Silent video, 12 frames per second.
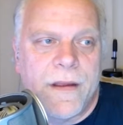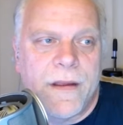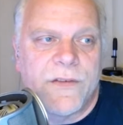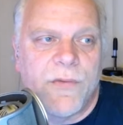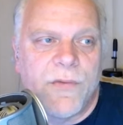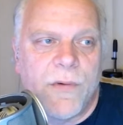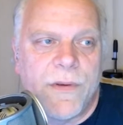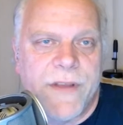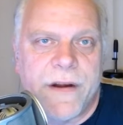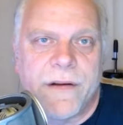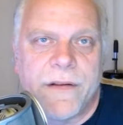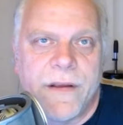the control
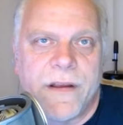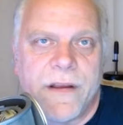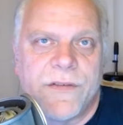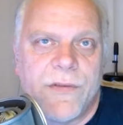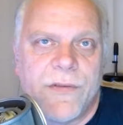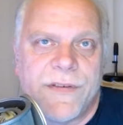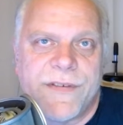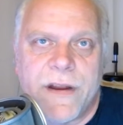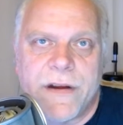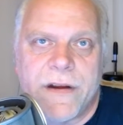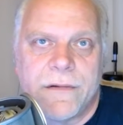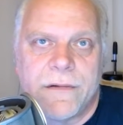center. The control
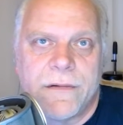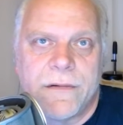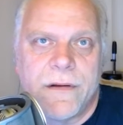center